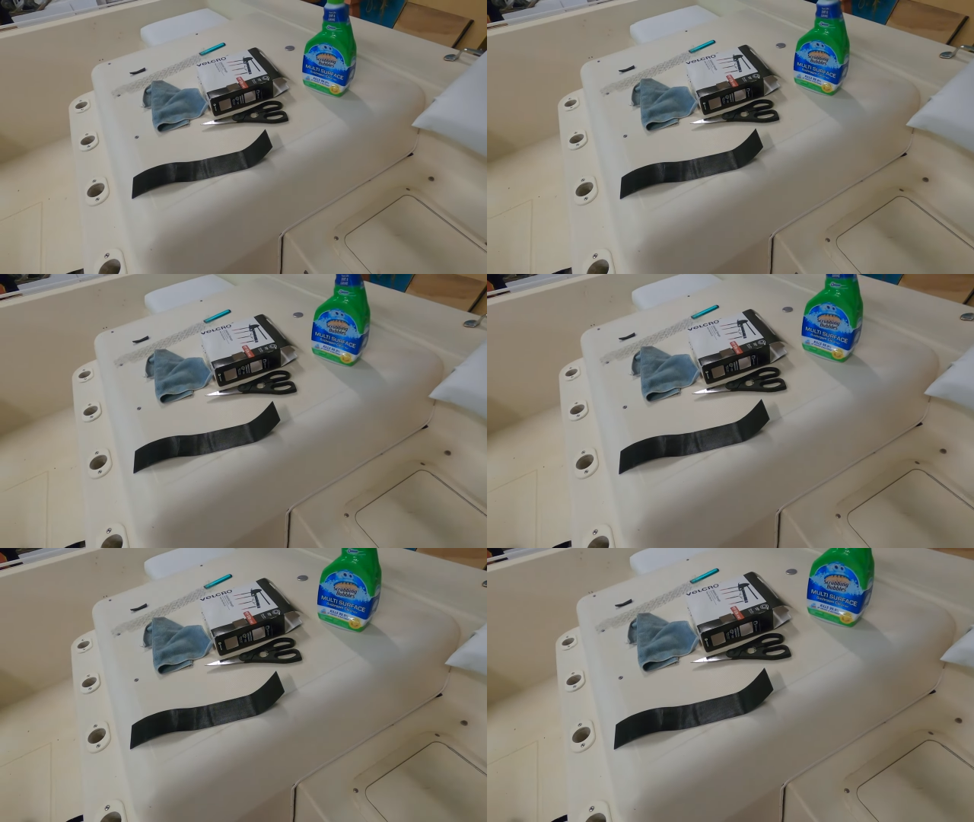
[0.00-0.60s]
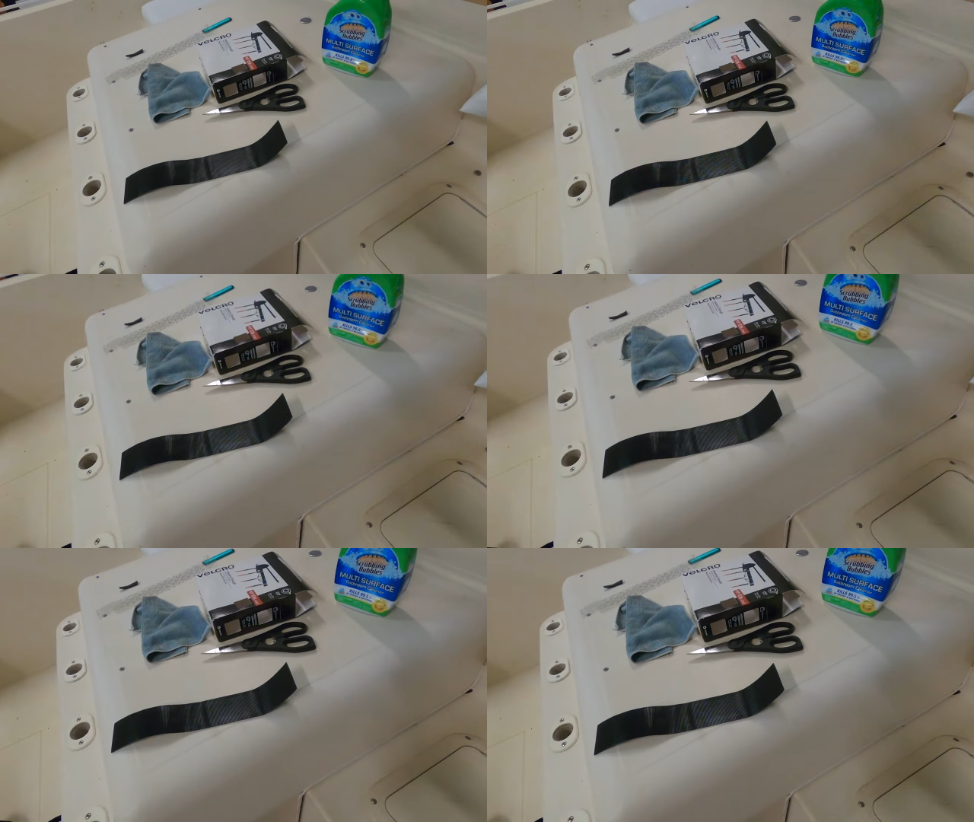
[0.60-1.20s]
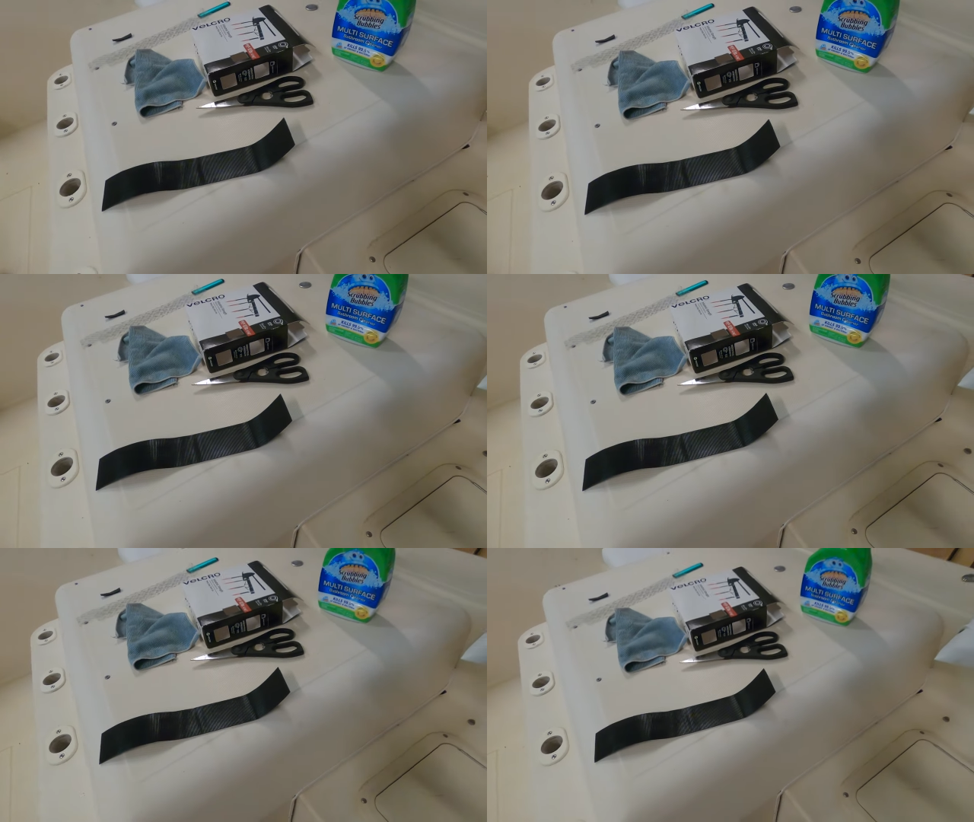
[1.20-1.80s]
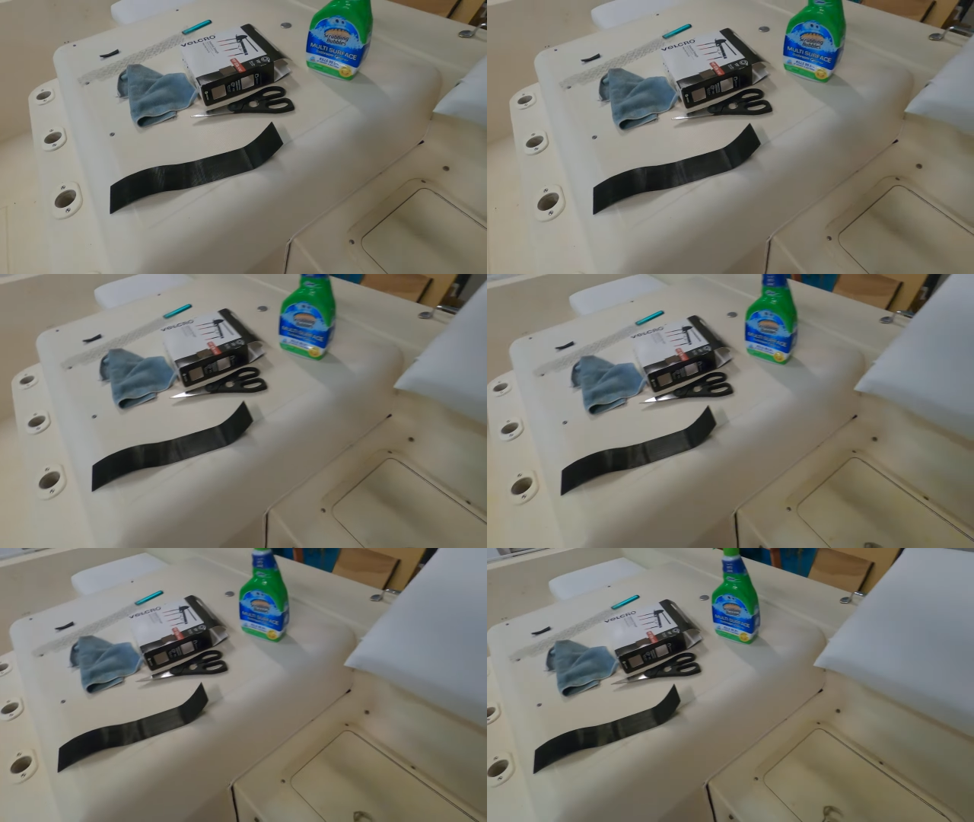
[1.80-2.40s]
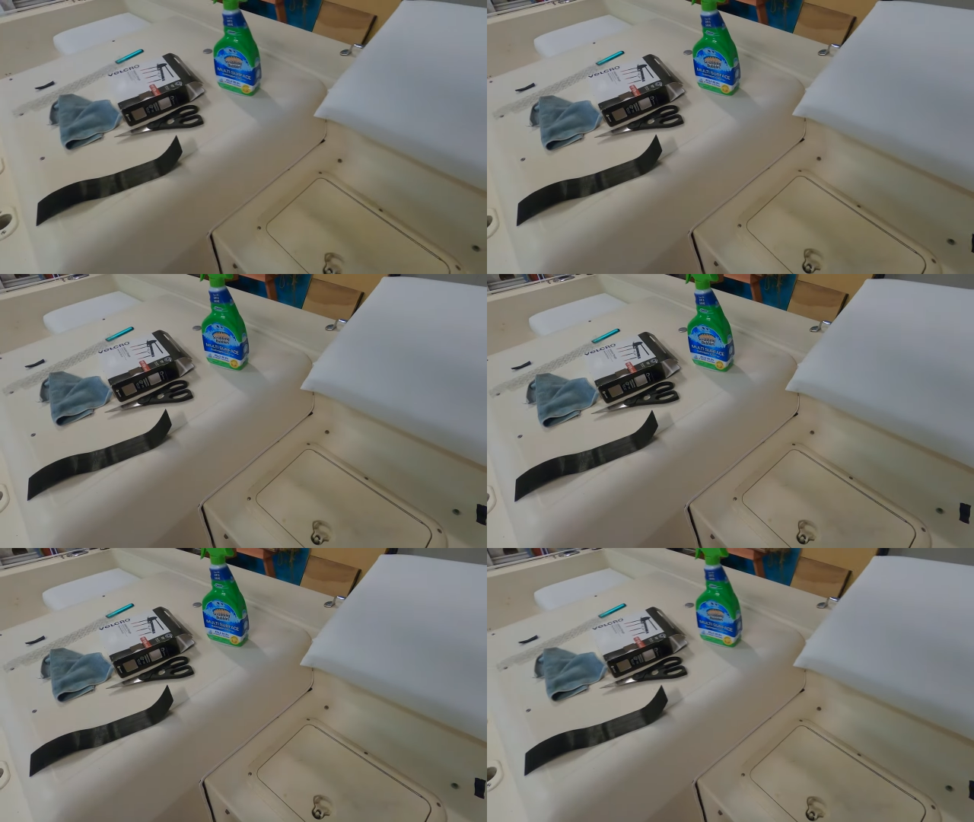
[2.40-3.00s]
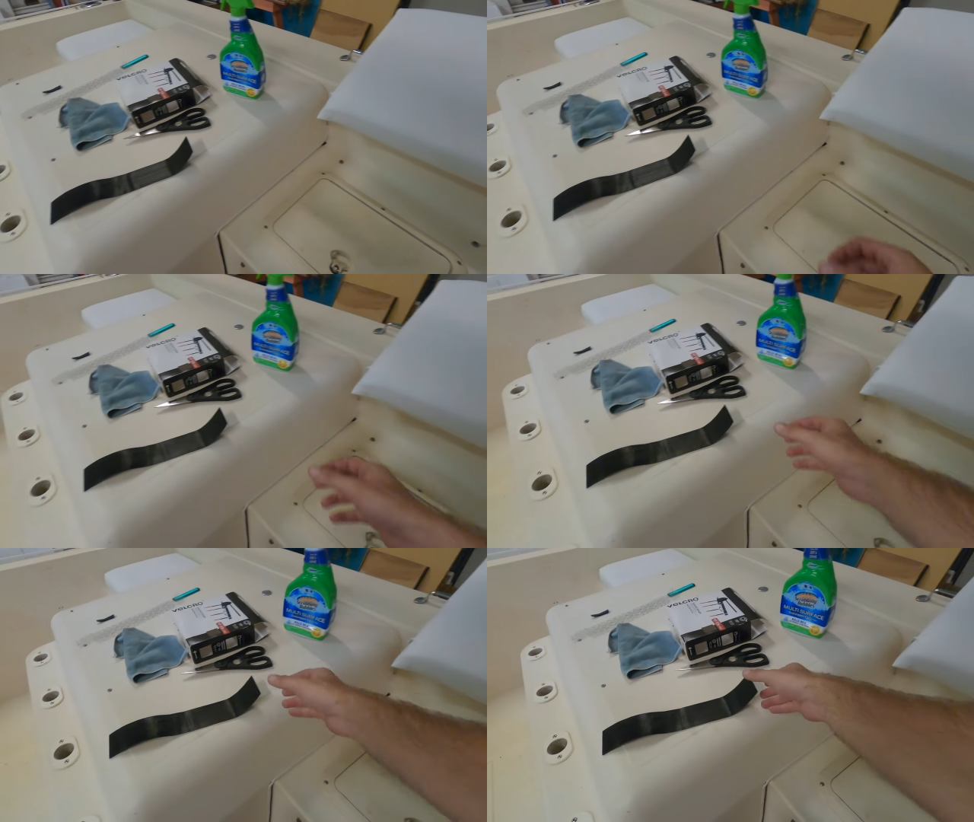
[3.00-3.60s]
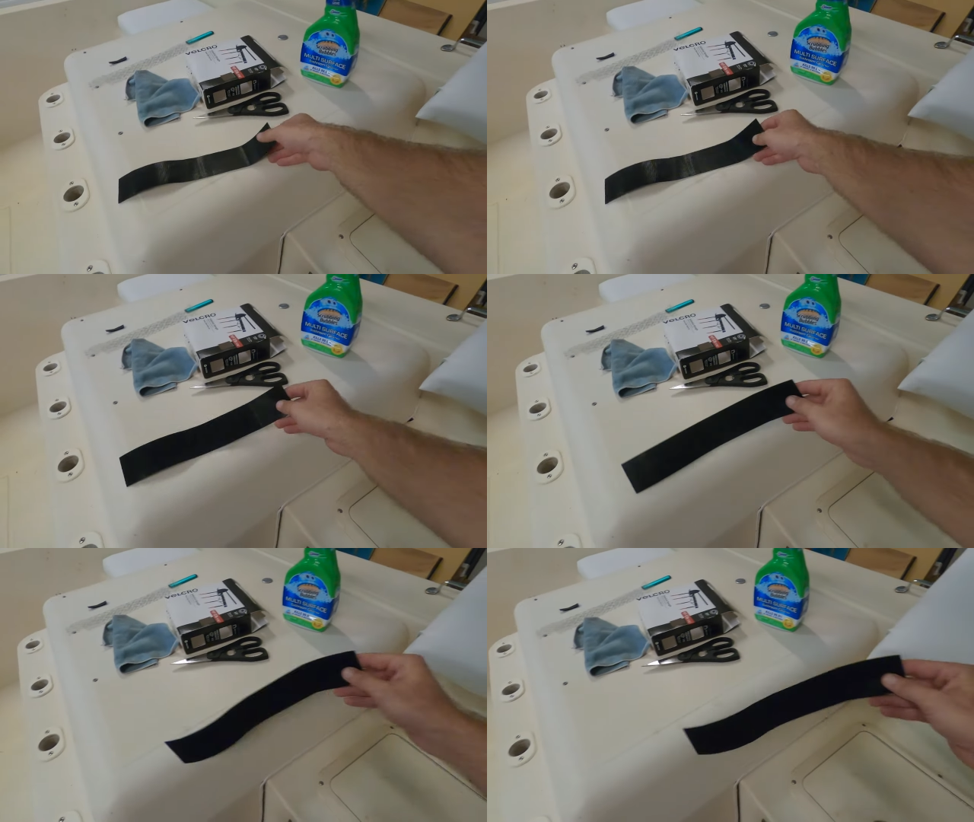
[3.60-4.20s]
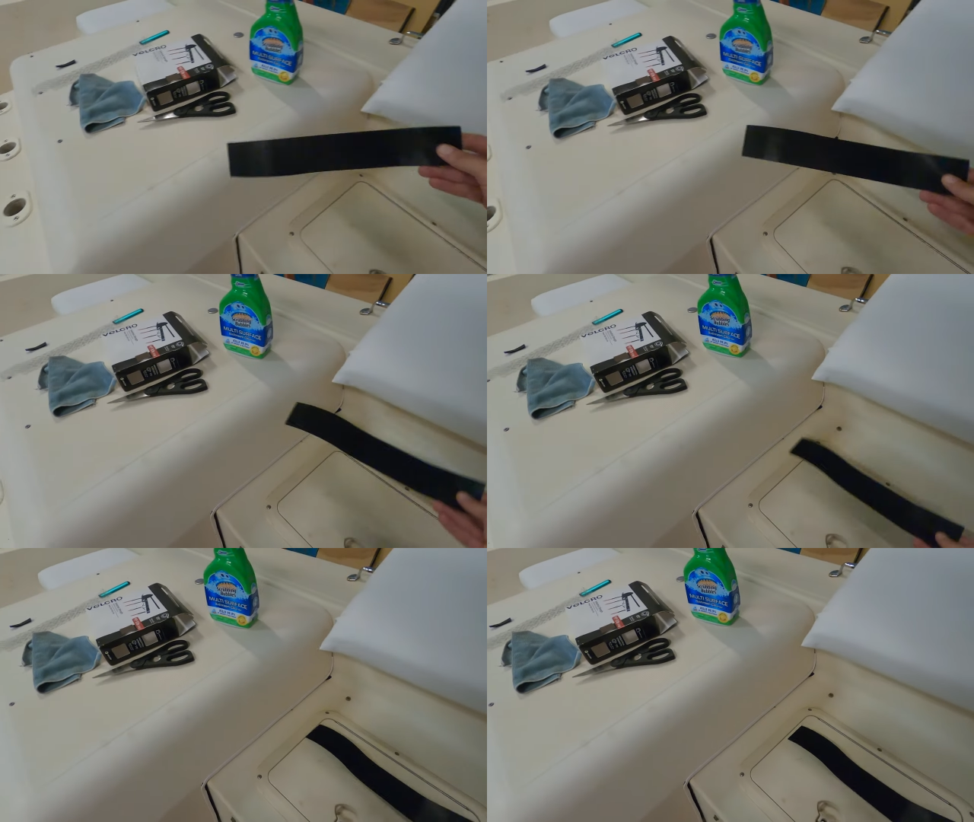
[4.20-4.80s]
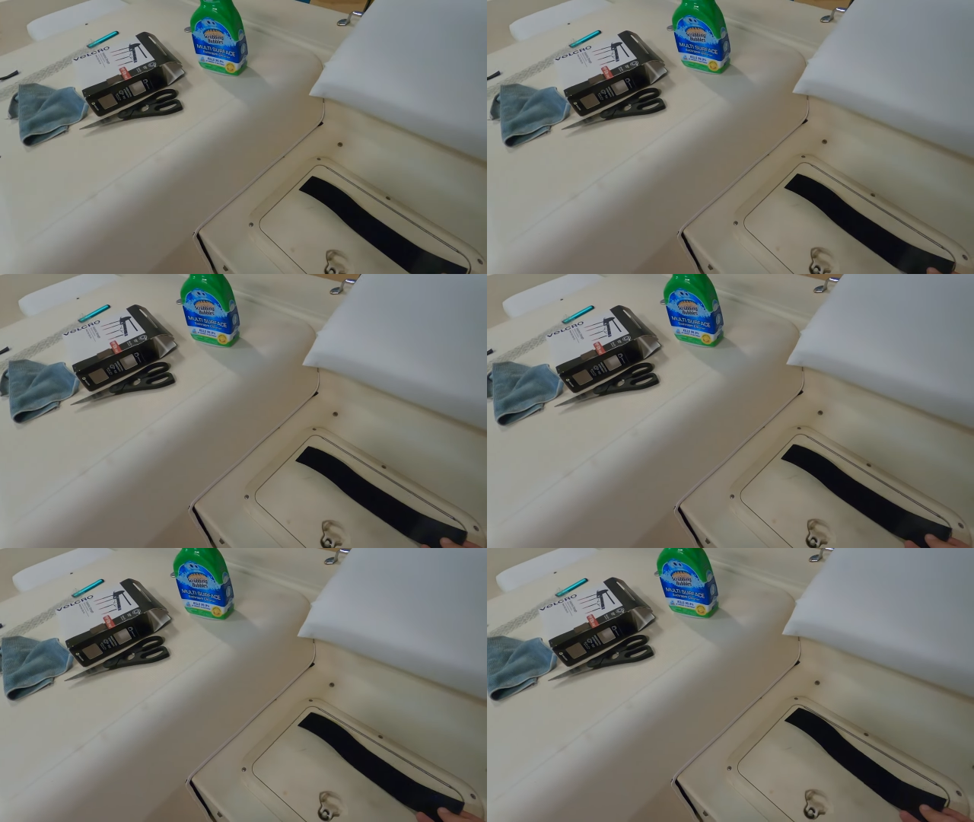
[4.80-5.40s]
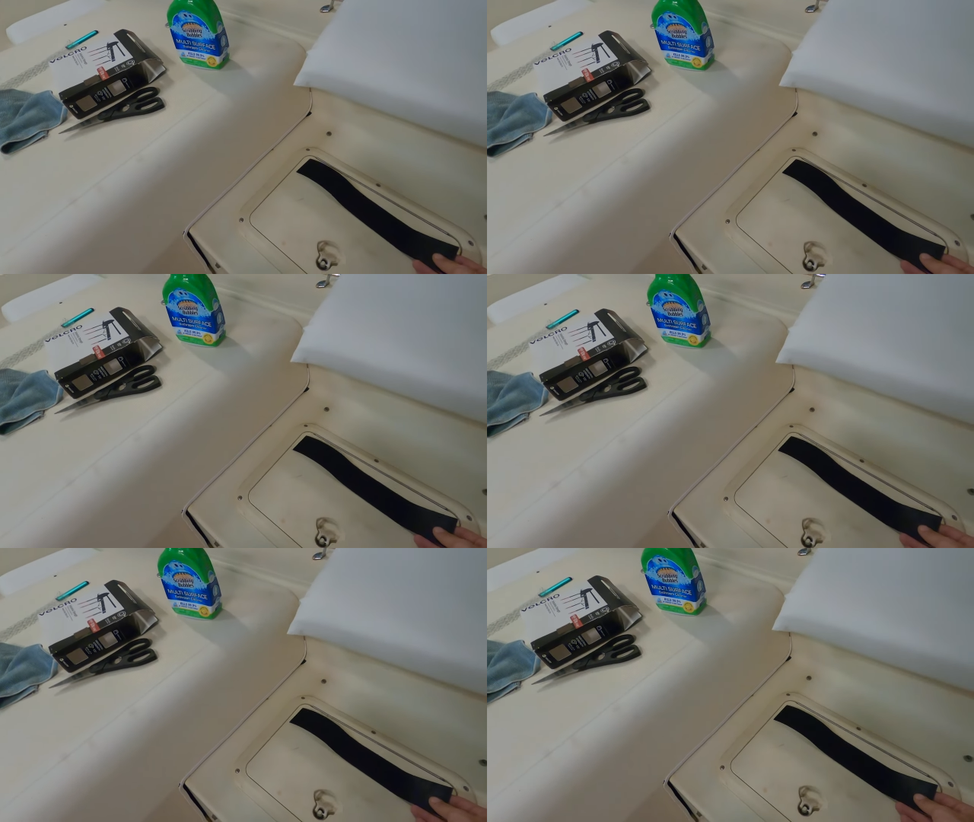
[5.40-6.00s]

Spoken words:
[unreadable: no face in view]